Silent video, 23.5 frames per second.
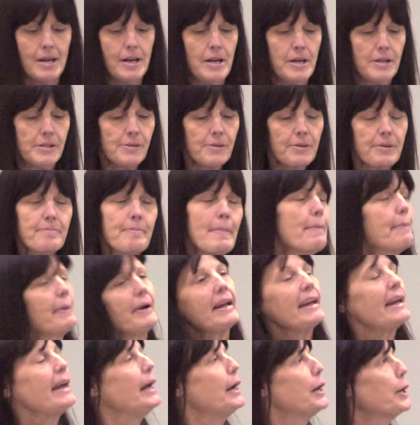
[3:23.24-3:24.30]
So with
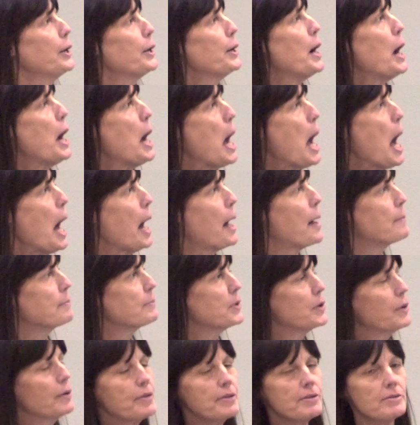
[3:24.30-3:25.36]
memory care,
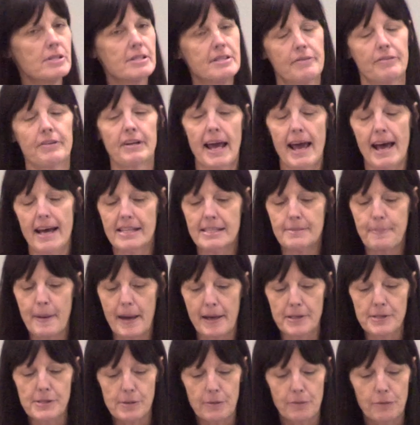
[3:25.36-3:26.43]
there's different
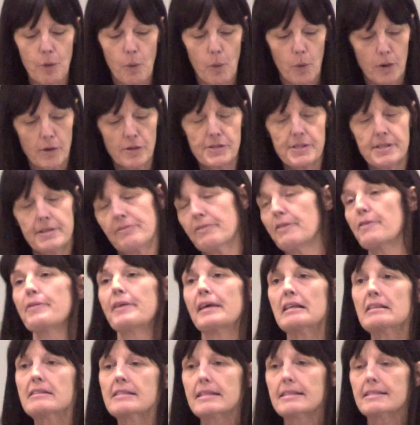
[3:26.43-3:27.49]
aspects, of course, different
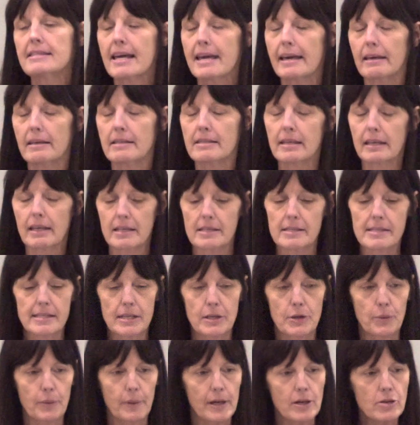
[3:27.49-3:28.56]
things to take into
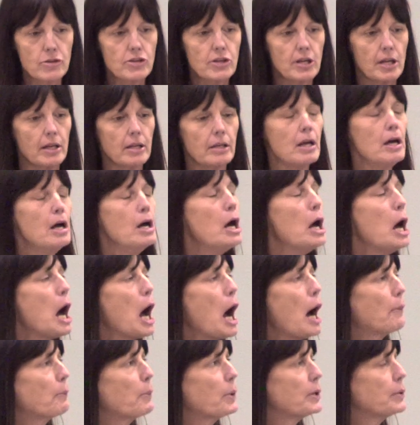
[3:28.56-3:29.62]
consideration
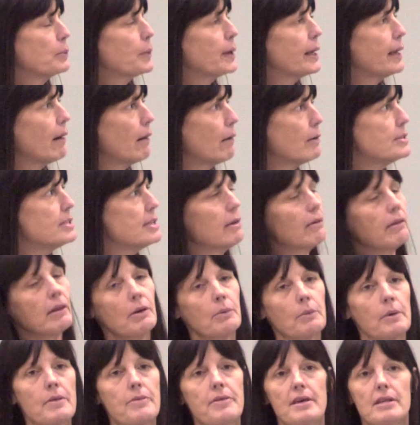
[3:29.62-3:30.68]
when we are
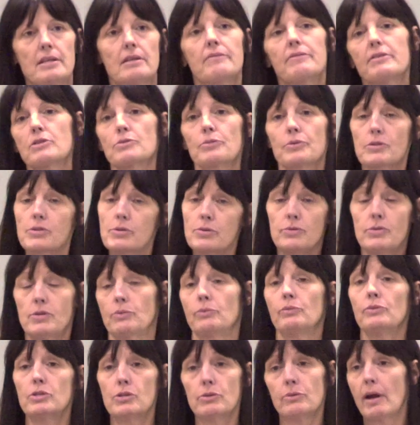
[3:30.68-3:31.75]
dealing with individuals who
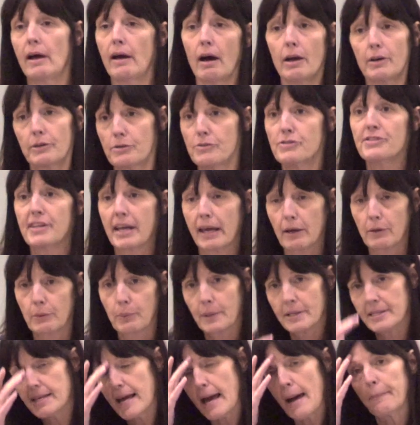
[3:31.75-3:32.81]
do not understand
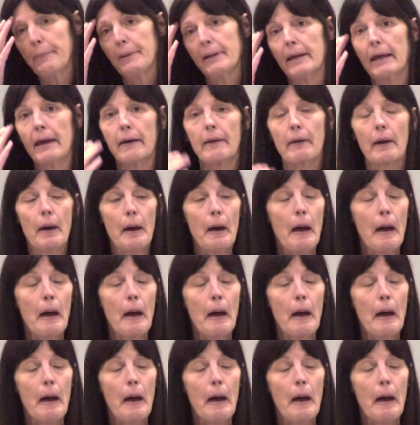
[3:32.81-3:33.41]
what's happening.